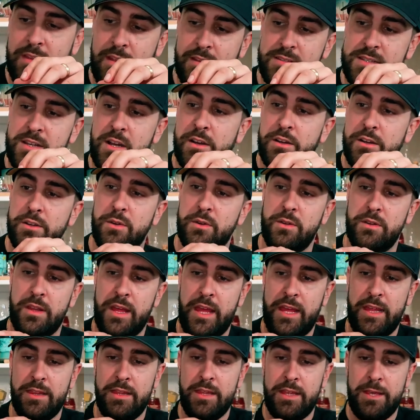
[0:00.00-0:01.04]
thing they started doing
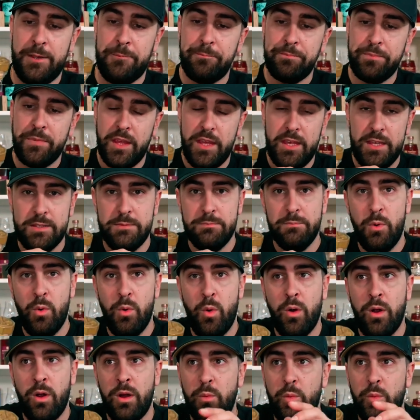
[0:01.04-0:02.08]
lately is
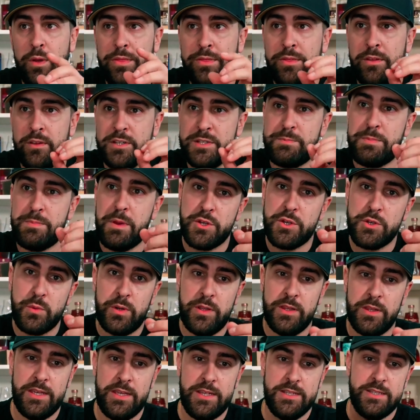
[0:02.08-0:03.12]
more with their special
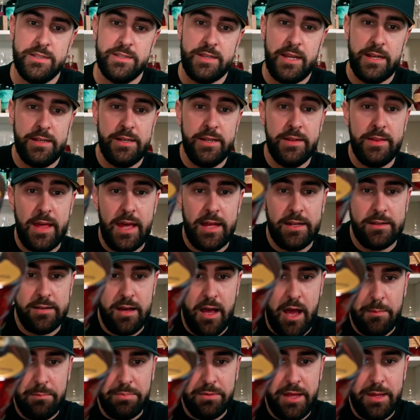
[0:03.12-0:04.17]
releases. They did that
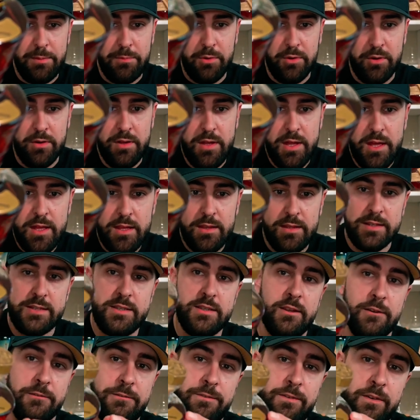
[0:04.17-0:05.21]
top label. This
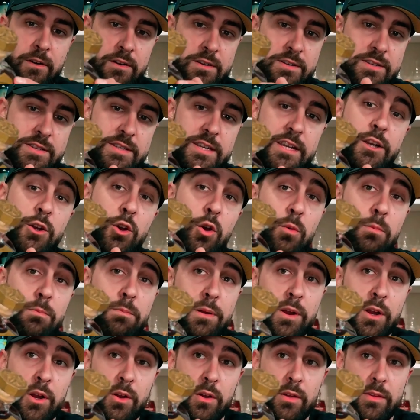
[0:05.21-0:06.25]
is the first single
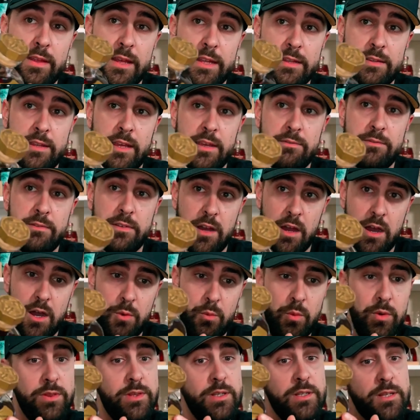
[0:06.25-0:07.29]
barrel that they've
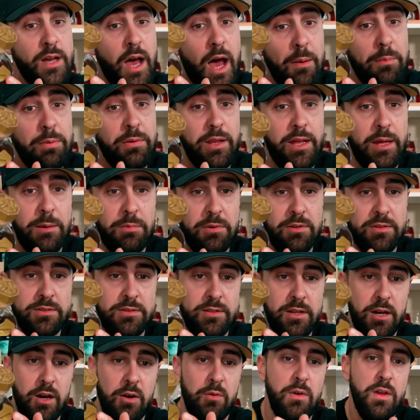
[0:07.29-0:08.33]
done with the top label.
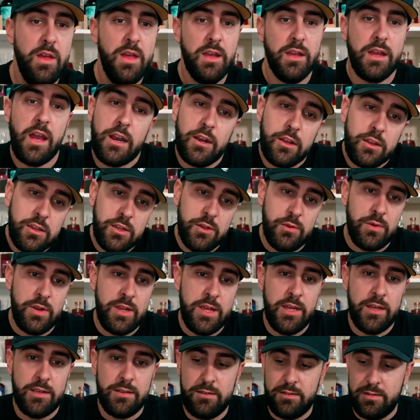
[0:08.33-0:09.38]
So kind of
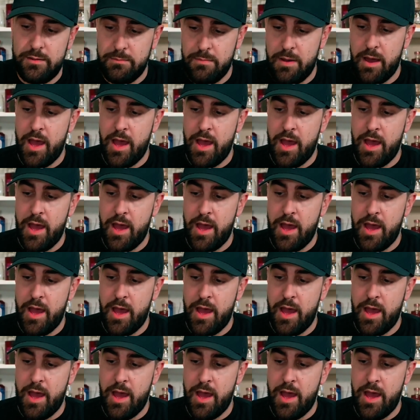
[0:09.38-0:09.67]
unique to